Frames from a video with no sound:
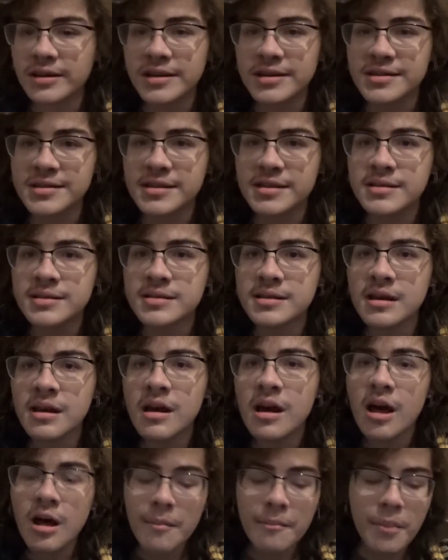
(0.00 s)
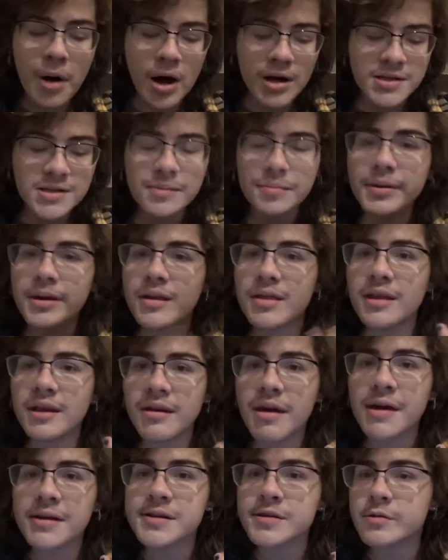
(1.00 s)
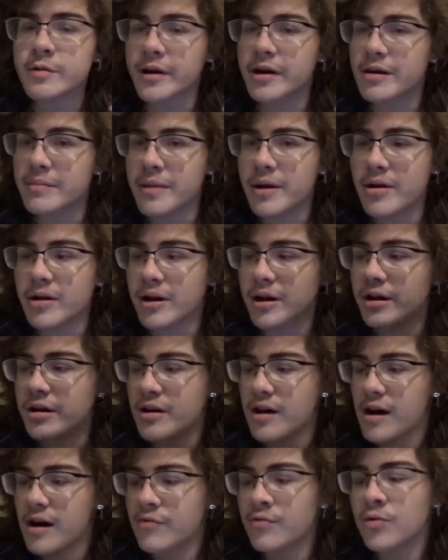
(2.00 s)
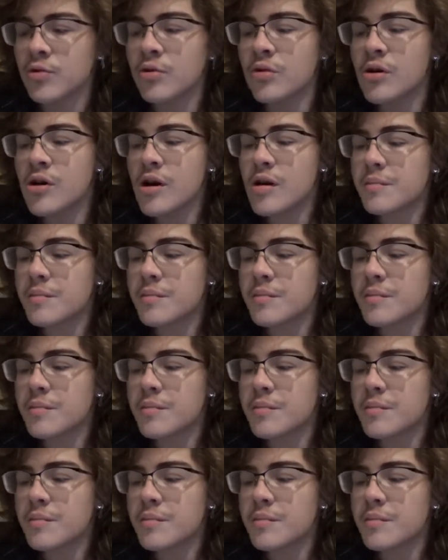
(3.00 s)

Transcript: This is possibly the next great American novel.